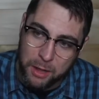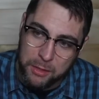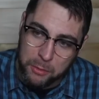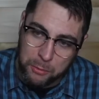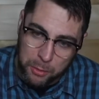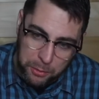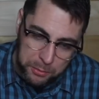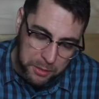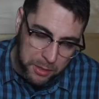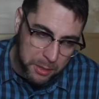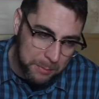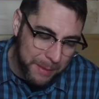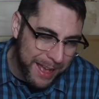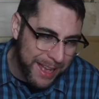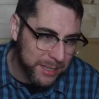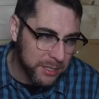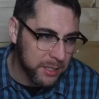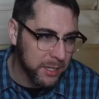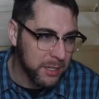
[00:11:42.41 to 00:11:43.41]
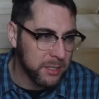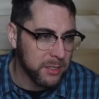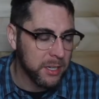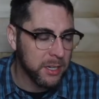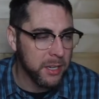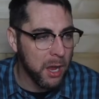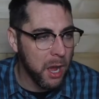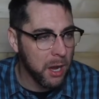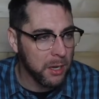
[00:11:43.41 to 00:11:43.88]
on the road to Damascus
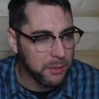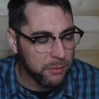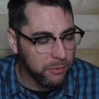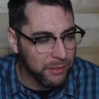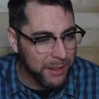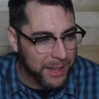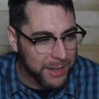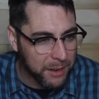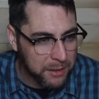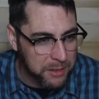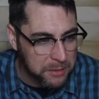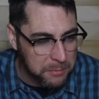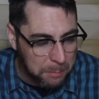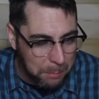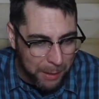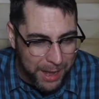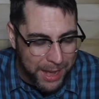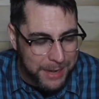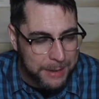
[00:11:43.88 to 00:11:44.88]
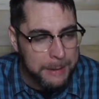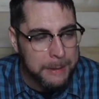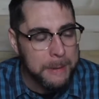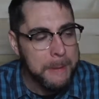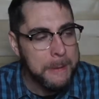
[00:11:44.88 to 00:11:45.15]
and knocked flat on his butt